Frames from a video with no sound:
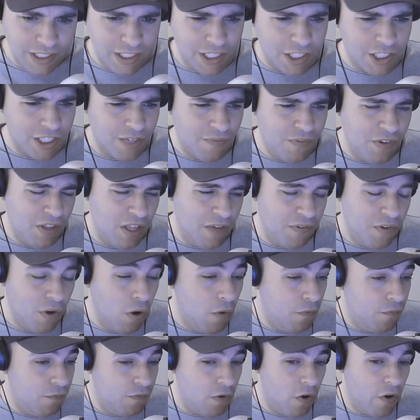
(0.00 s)
there's something they've got
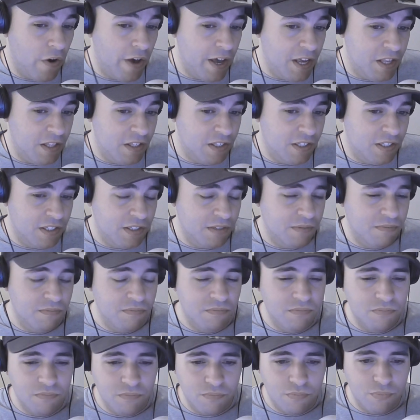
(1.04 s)
to find
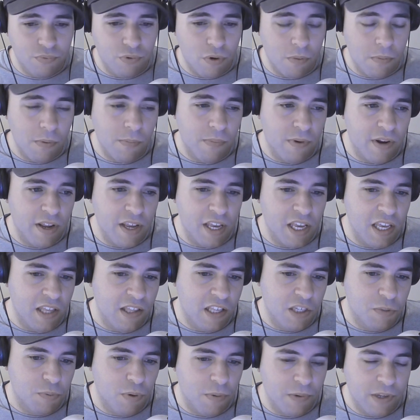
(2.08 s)
probably
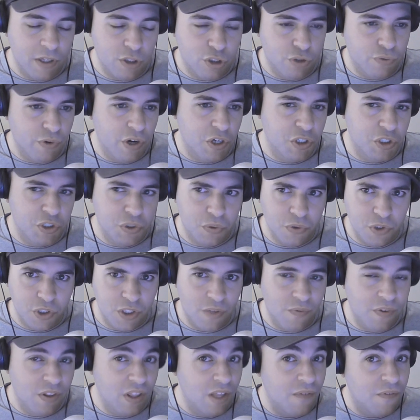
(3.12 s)
there's probably a treasure or
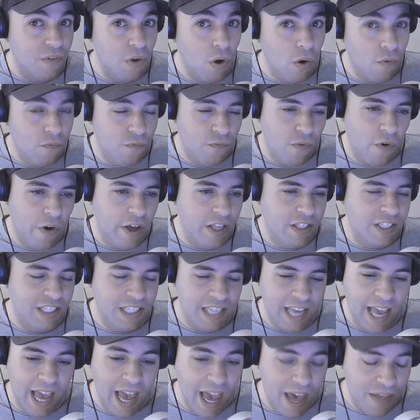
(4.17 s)
something they've got to find to
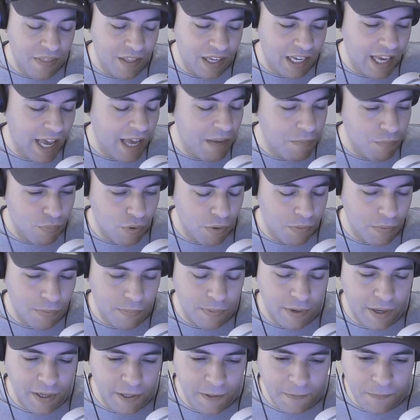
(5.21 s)
get out of the game
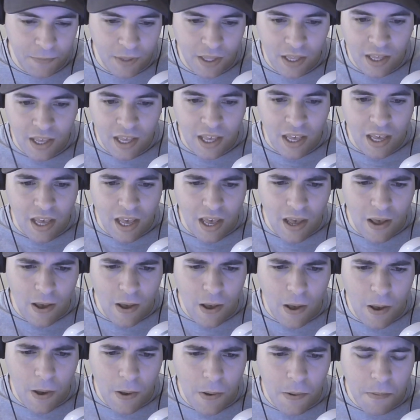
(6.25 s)
probably
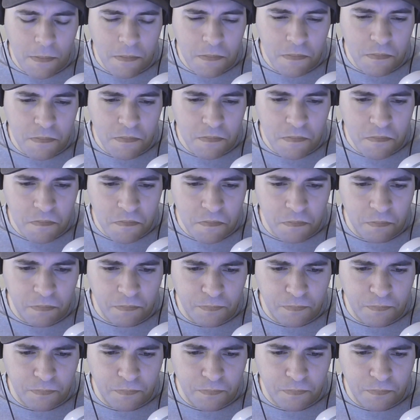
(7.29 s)
um,